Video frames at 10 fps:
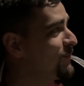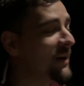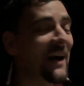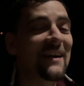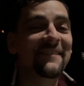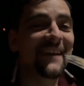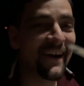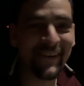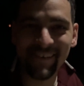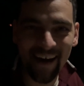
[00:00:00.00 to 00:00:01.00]
I
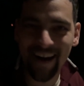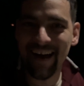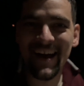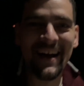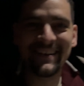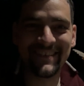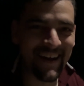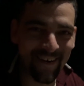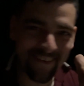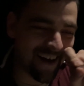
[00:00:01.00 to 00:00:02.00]
dare not. I
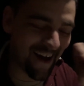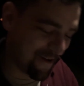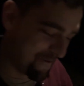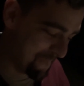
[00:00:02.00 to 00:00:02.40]
dare not.